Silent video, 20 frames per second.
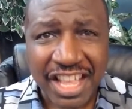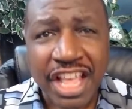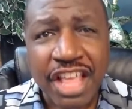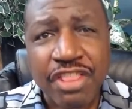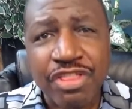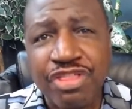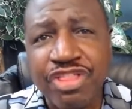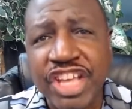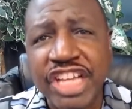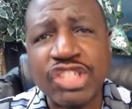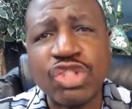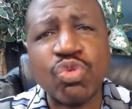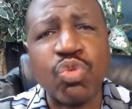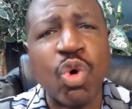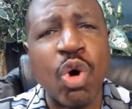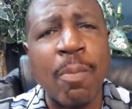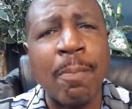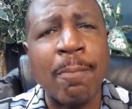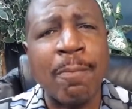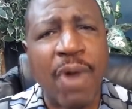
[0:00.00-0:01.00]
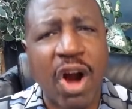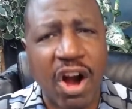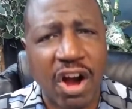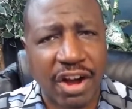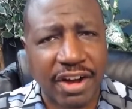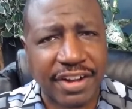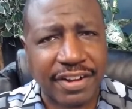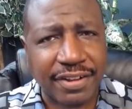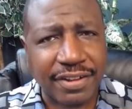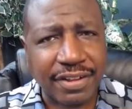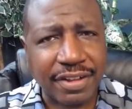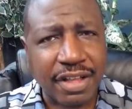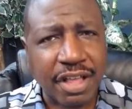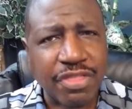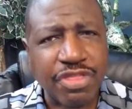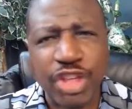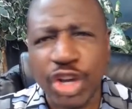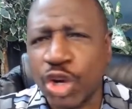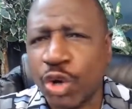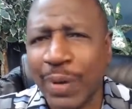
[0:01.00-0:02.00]
This will mark
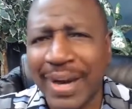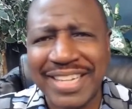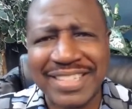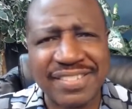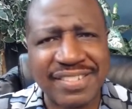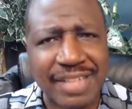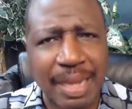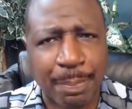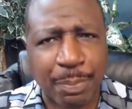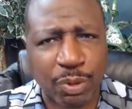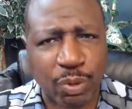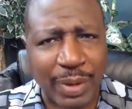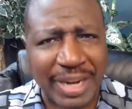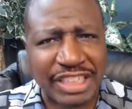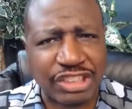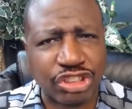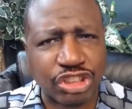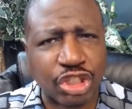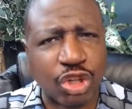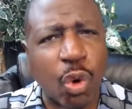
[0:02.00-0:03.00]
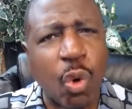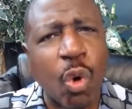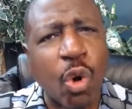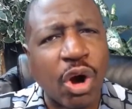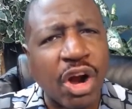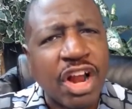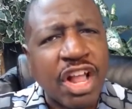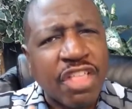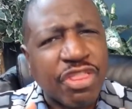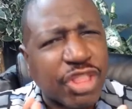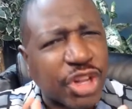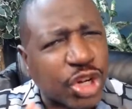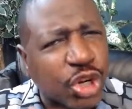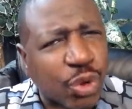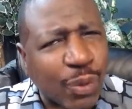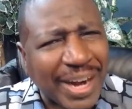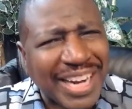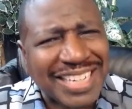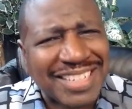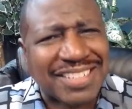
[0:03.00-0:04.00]
the great separation or the
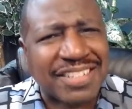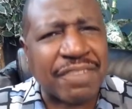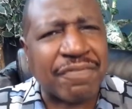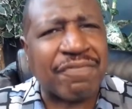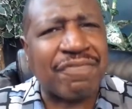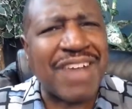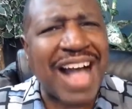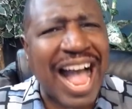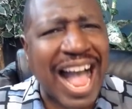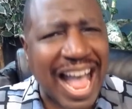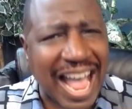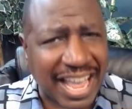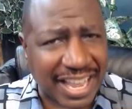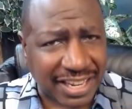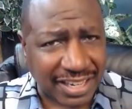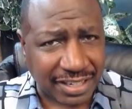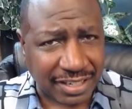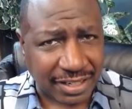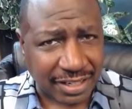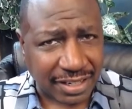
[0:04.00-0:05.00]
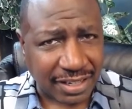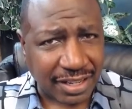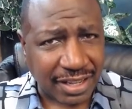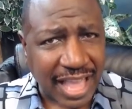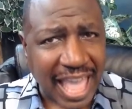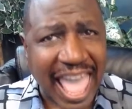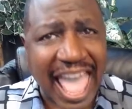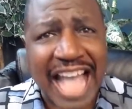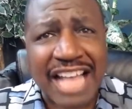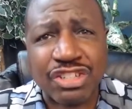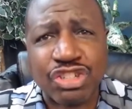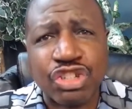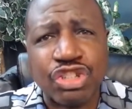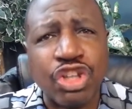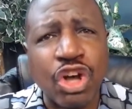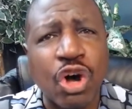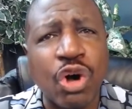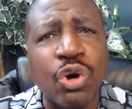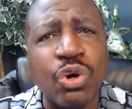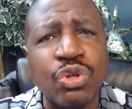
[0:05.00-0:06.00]
great divide as
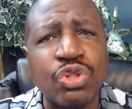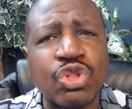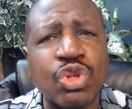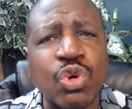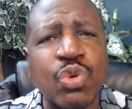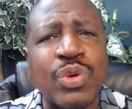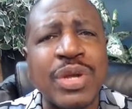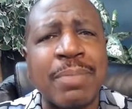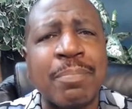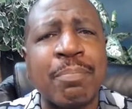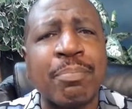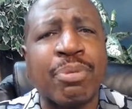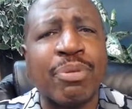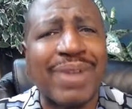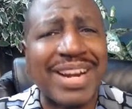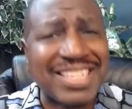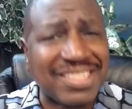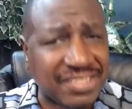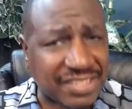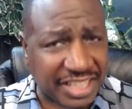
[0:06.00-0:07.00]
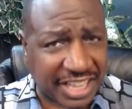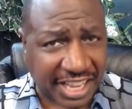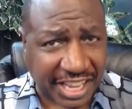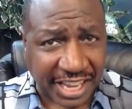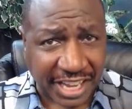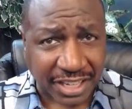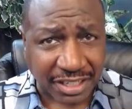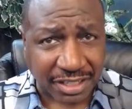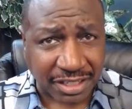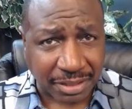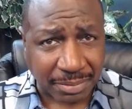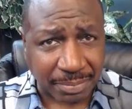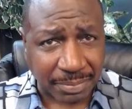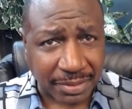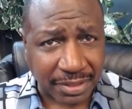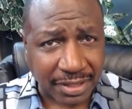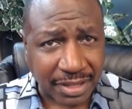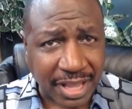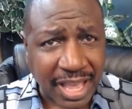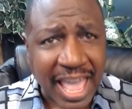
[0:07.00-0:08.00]
those who embrace the kingdom
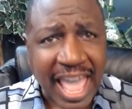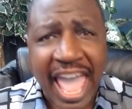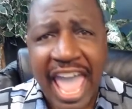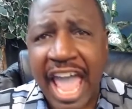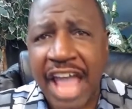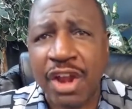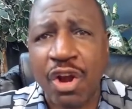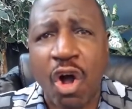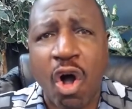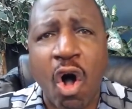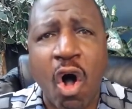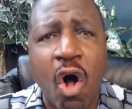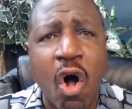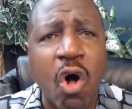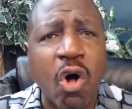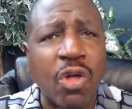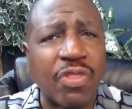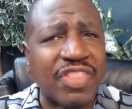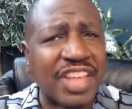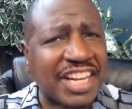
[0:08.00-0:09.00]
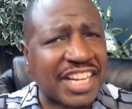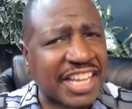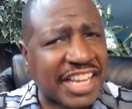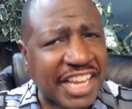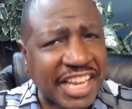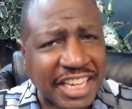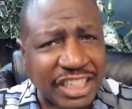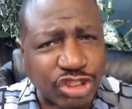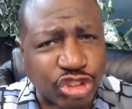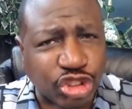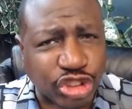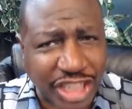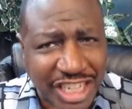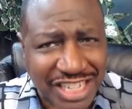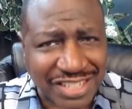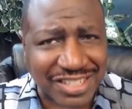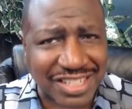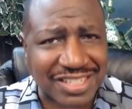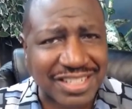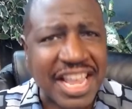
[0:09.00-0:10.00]
and all that King
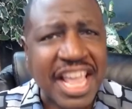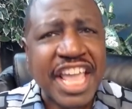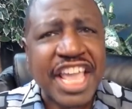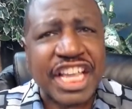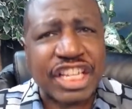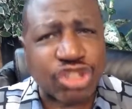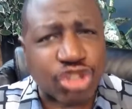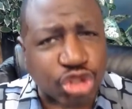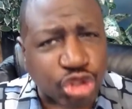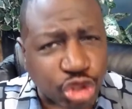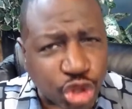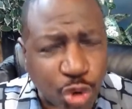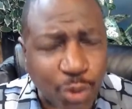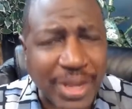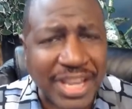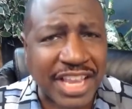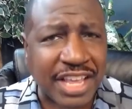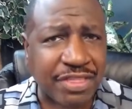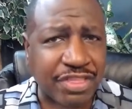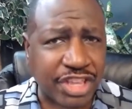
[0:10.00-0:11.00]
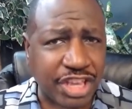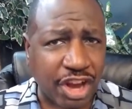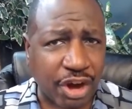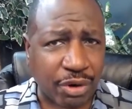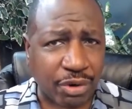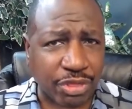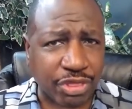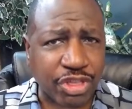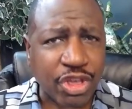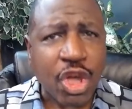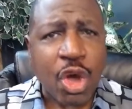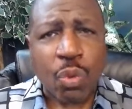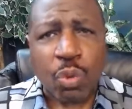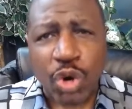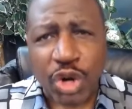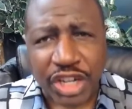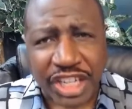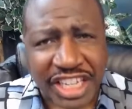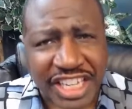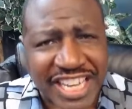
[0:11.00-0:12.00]
Jesus is doing in the earth
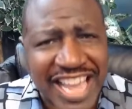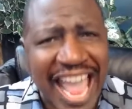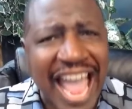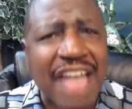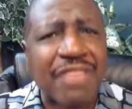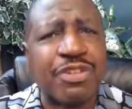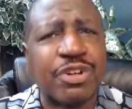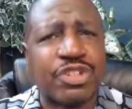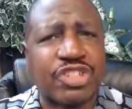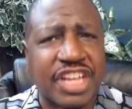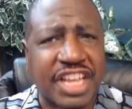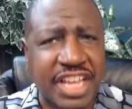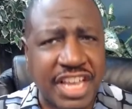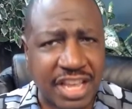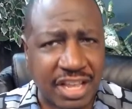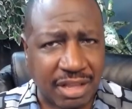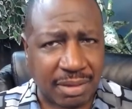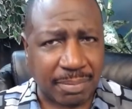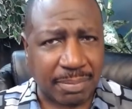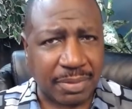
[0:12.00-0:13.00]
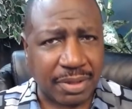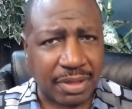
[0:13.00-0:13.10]
will gather to him,